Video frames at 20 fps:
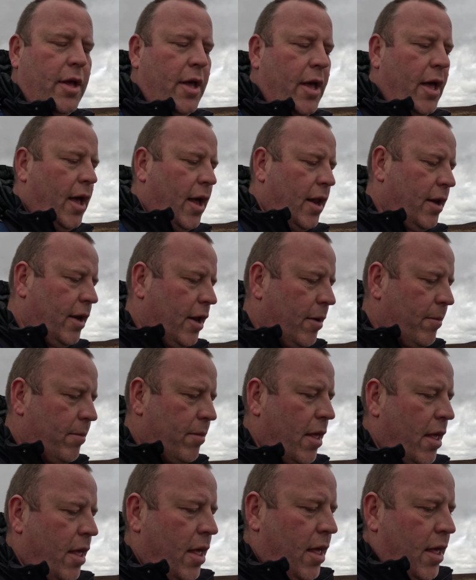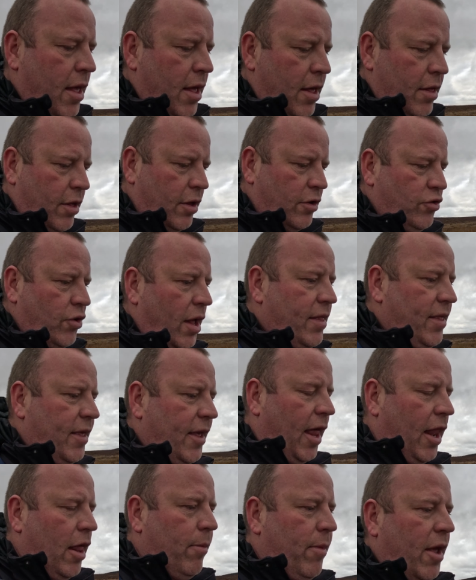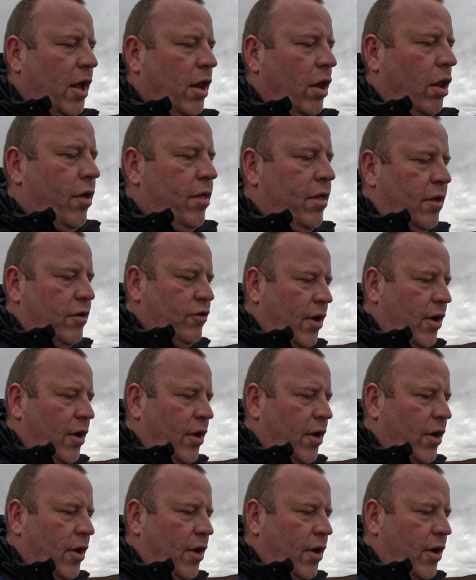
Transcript: And so he tried to get a little bit closer